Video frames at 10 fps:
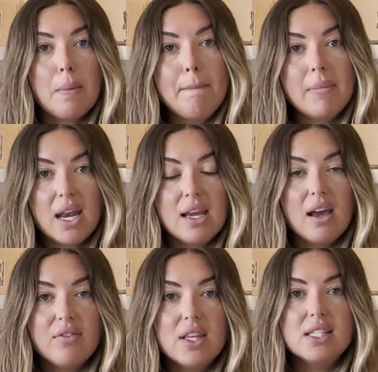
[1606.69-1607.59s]
Many
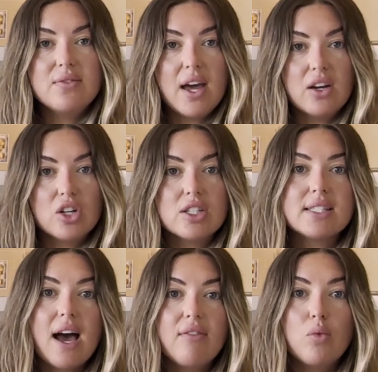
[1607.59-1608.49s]
of these vendors
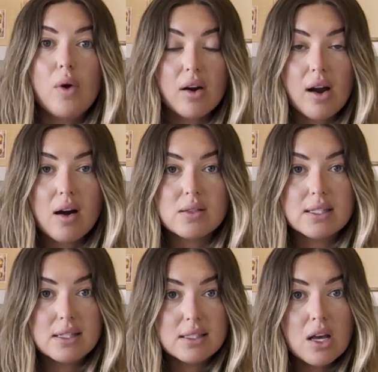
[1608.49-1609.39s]
have
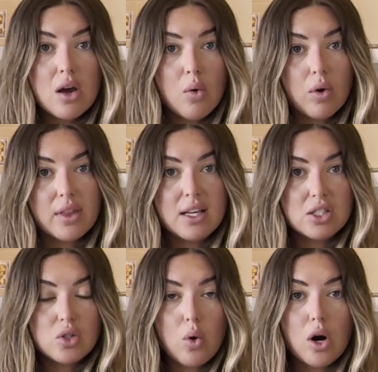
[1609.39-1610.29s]
warehouses where they
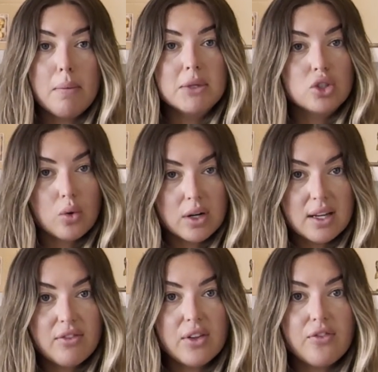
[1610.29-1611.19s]
store a majority
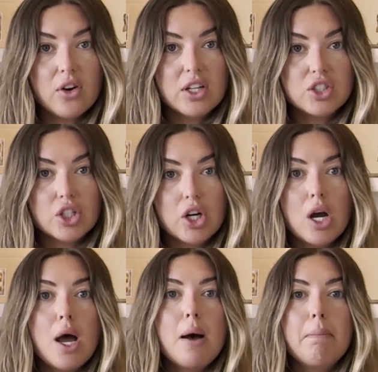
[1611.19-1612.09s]
of the furniture,
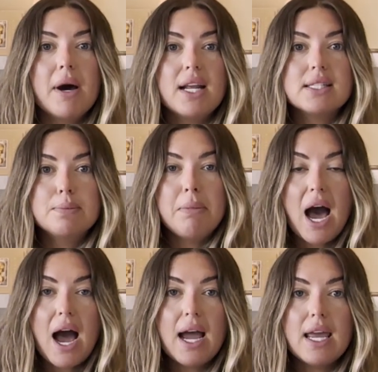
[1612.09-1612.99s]
but it's
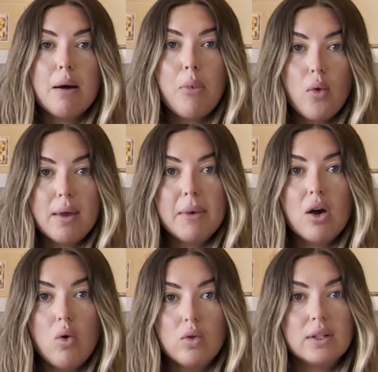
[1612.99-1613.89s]
by appointment
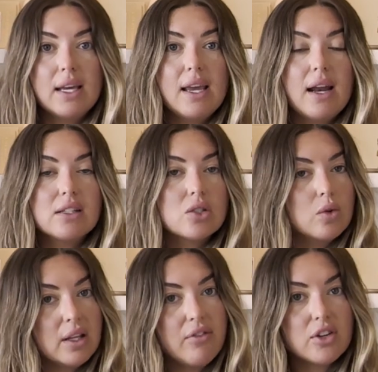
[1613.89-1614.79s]
only and it's
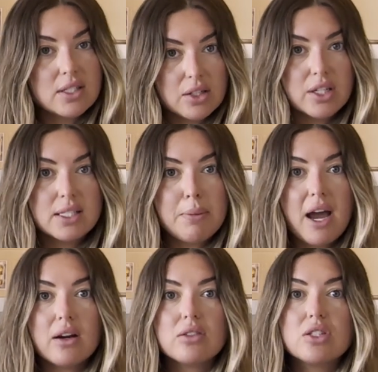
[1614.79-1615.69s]
only for serious
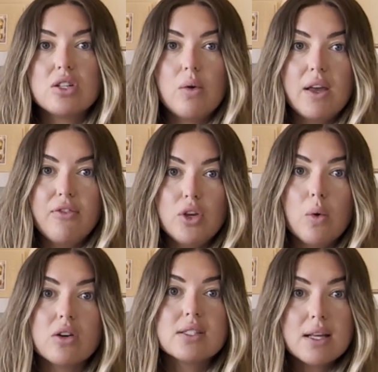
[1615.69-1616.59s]
buyers. So if you
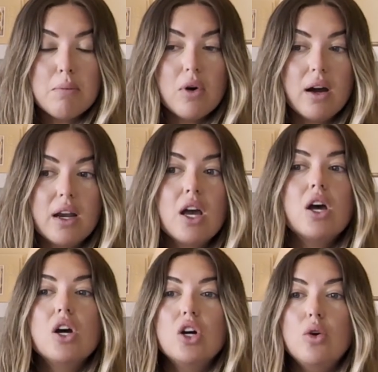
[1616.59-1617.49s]
are someone
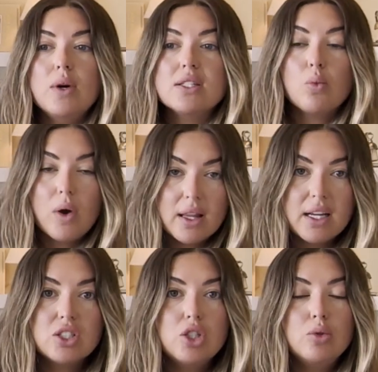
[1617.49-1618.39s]
who is willing
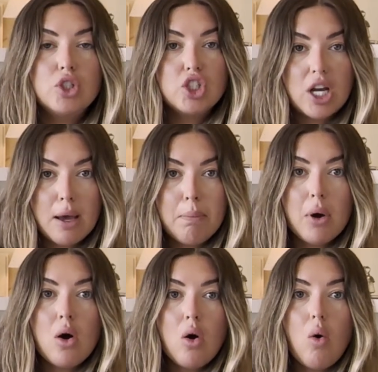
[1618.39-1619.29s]
to ship
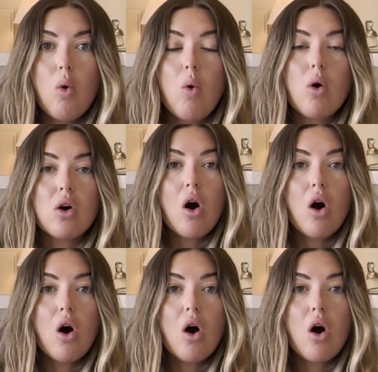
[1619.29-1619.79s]
or